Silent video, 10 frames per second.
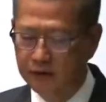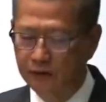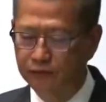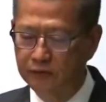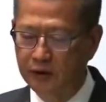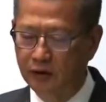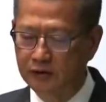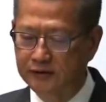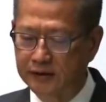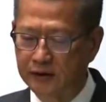special
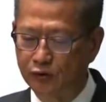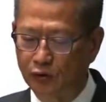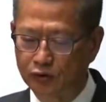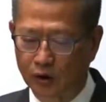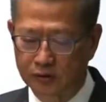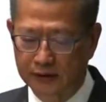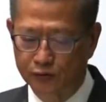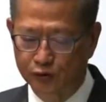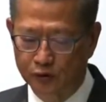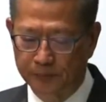situation, the
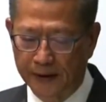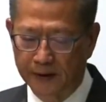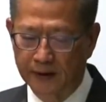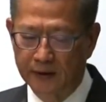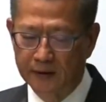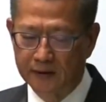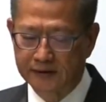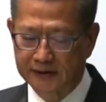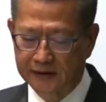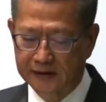government should make
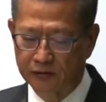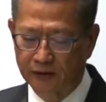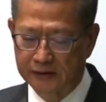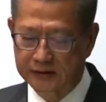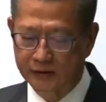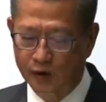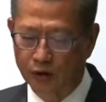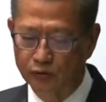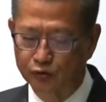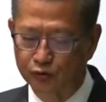good use of the
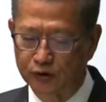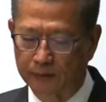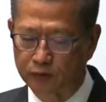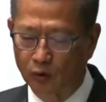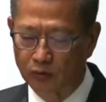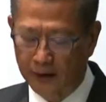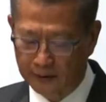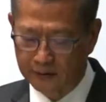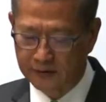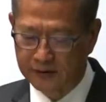fiscal reserves to
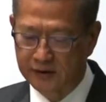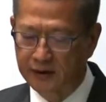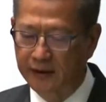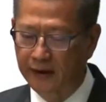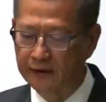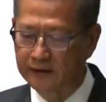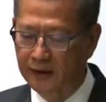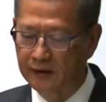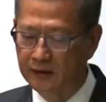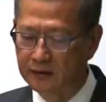energize the market,
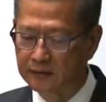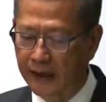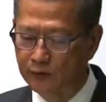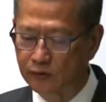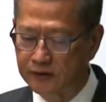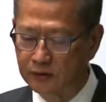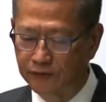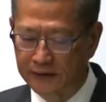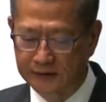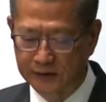stimulate the
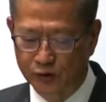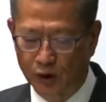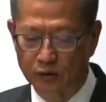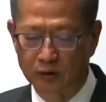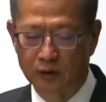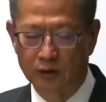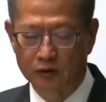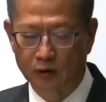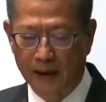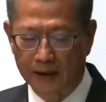economy, and
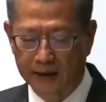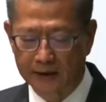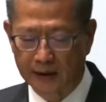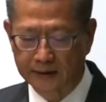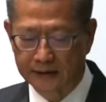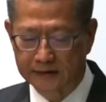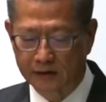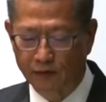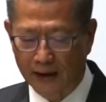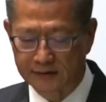facilitate the speedy
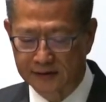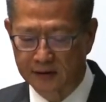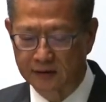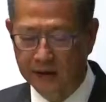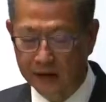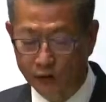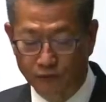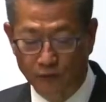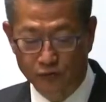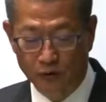recovery of the
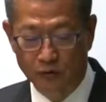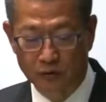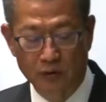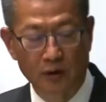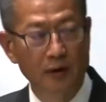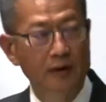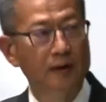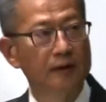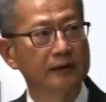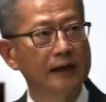consumption market and other
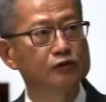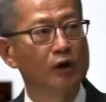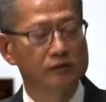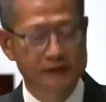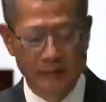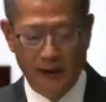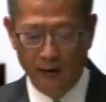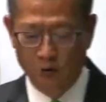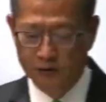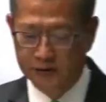economic segments in
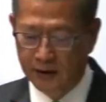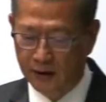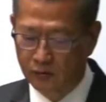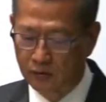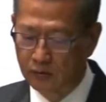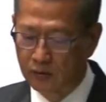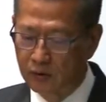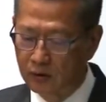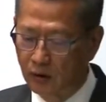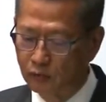a timely manner.
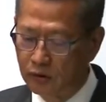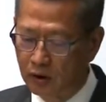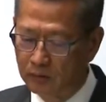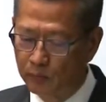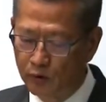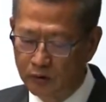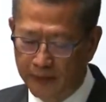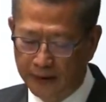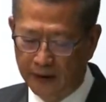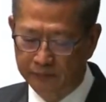After careful
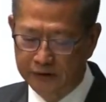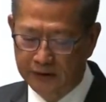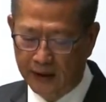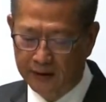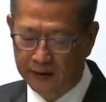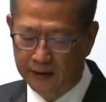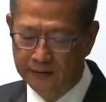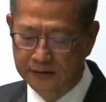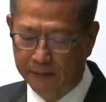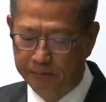consideration, I
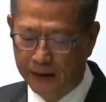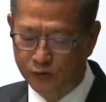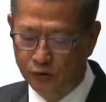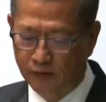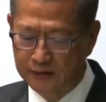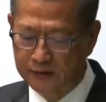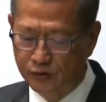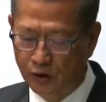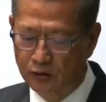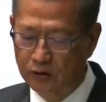will issue
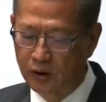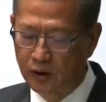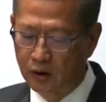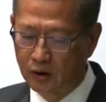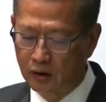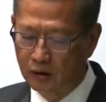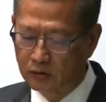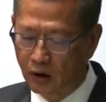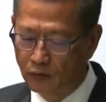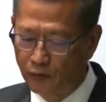electronic consumption
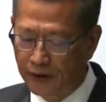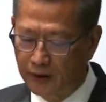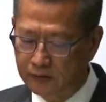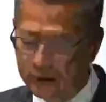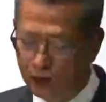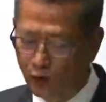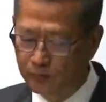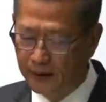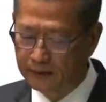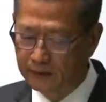vouchers in
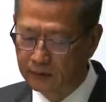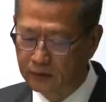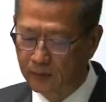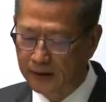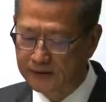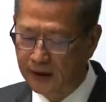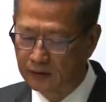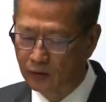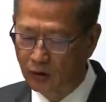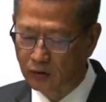installments with a total value
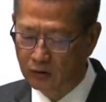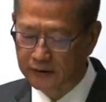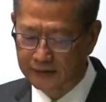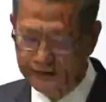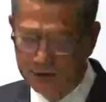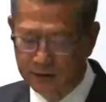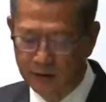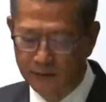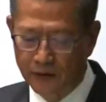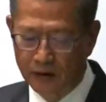of
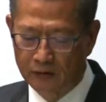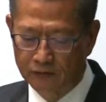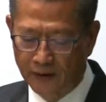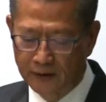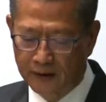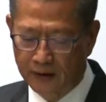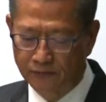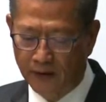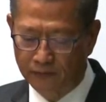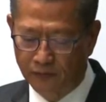$5,000 to each
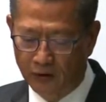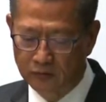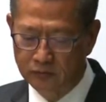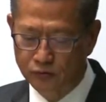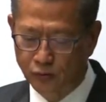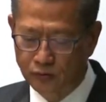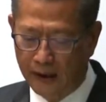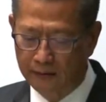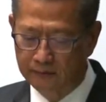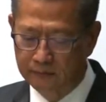eligible Hong Kong permanent
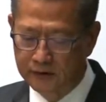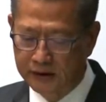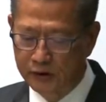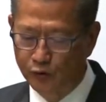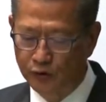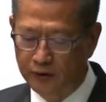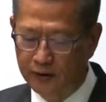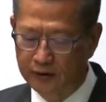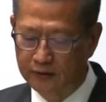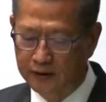resident and new
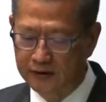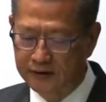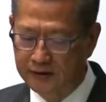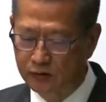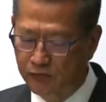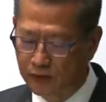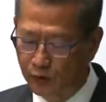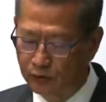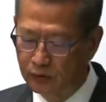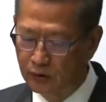arrival aged
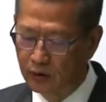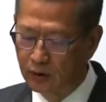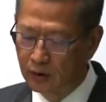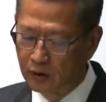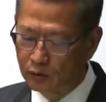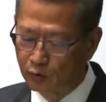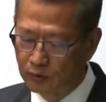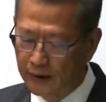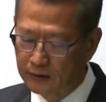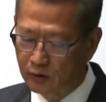18 or above,
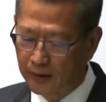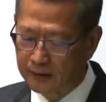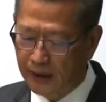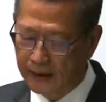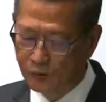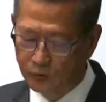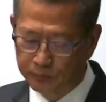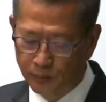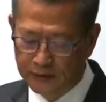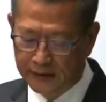so as to
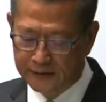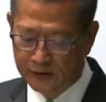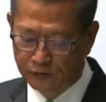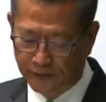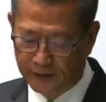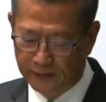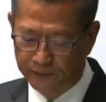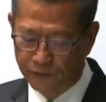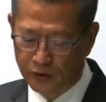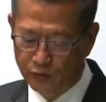encourage and boost
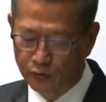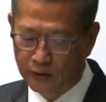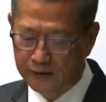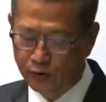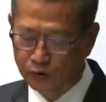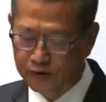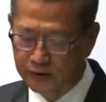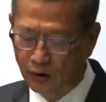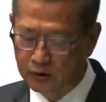local consumption.